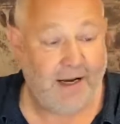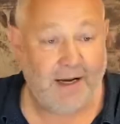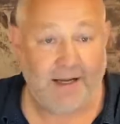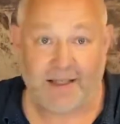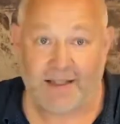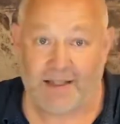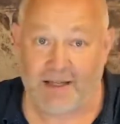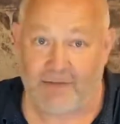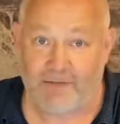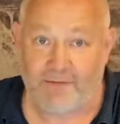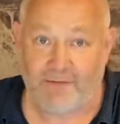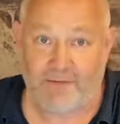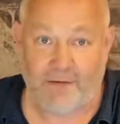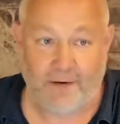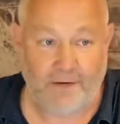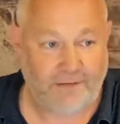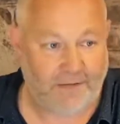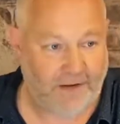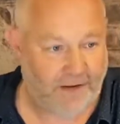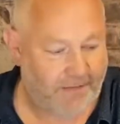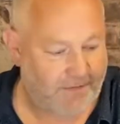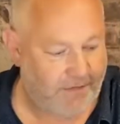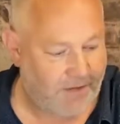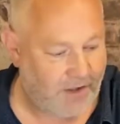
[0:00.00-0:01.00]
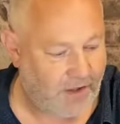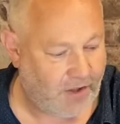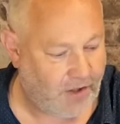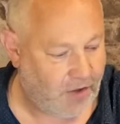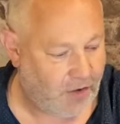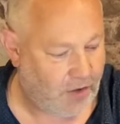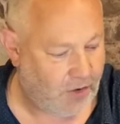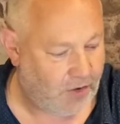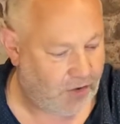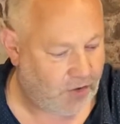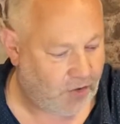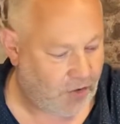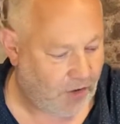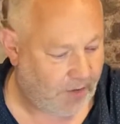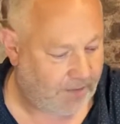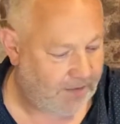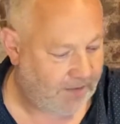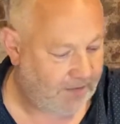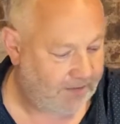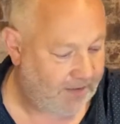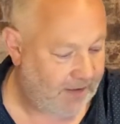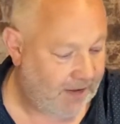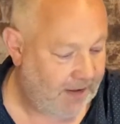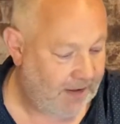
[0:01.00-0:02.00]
£7.50 for a good drop of